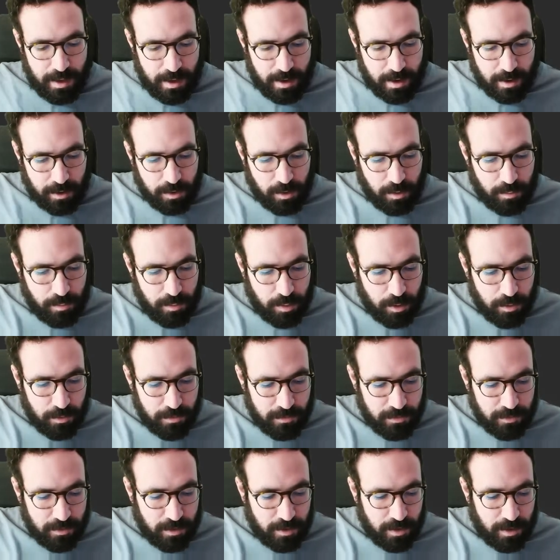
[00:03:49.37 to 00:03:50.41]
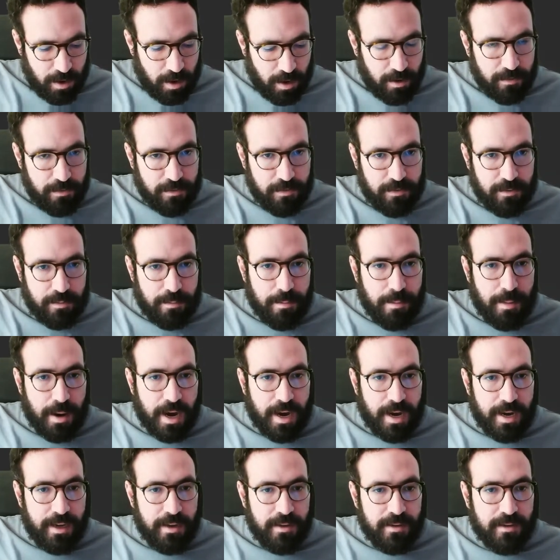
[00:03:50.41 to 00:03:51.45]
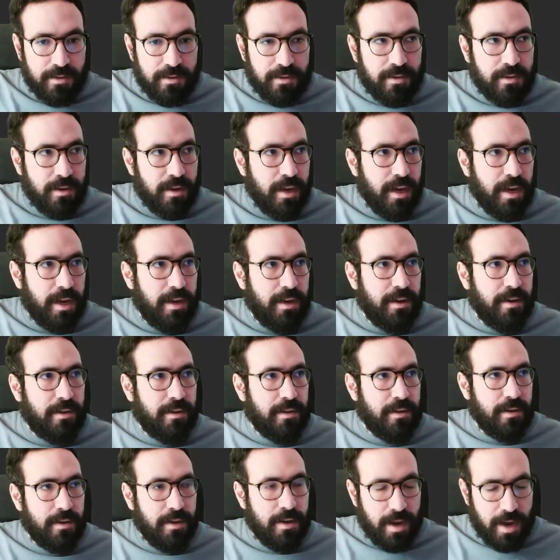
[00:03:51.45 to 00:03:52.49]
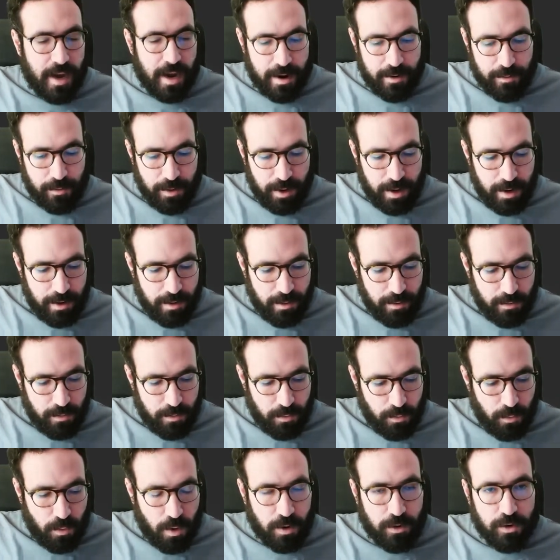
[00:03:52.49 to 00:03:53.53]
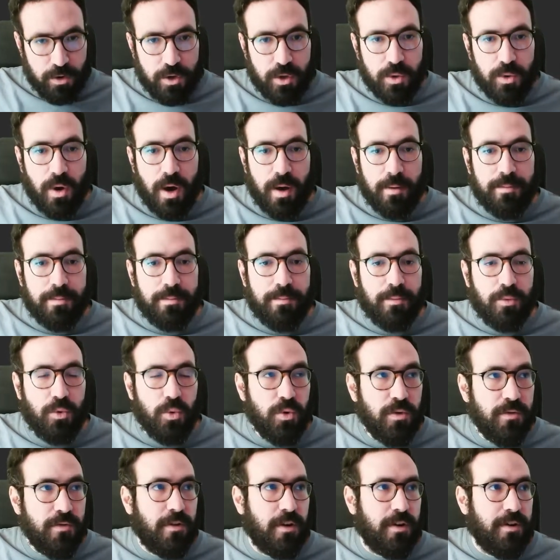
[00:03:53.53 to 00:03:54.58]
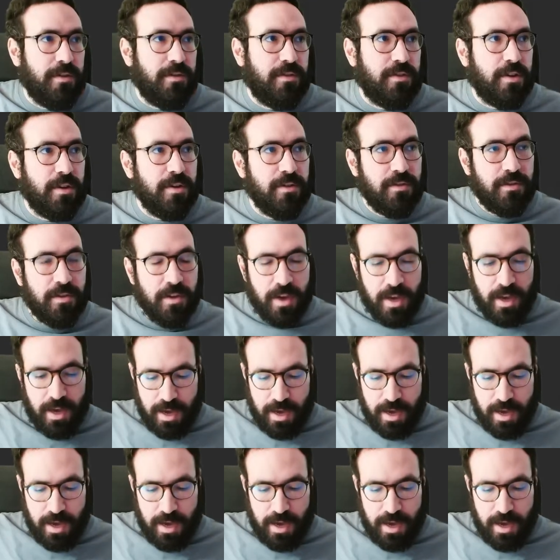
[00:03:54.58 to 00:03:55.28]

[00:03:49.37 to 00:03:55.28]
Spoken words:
composed of bytes, and I will want to output, for instance,